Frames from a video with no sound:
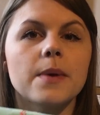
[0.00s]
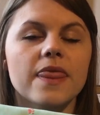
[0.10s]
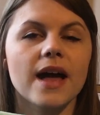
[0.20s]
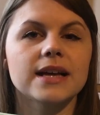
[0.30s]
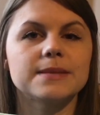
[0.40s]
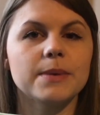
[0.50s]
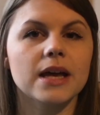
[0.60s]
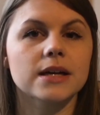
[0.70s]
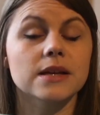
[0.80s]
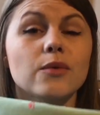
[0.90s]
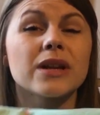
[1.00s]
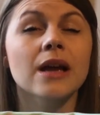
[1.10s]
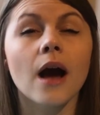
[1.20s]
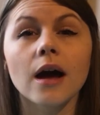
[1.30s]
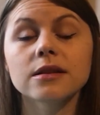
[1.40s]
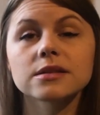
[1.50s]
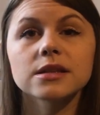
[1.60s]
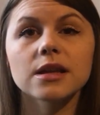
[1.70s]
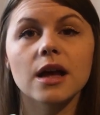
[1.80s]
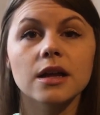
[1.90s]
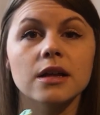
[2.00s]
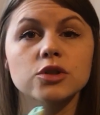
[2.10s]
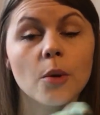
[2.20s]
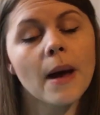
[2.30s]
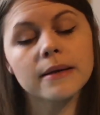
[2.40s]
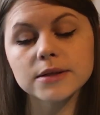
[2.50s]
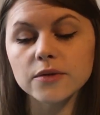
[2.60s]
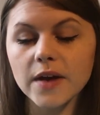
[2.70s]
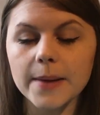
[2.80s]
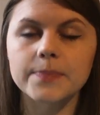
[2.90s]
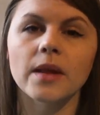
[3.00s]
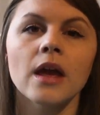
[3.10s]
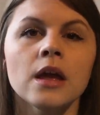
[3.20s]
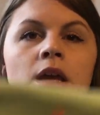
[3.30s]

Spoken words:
but that is because I've already cut a top out of it.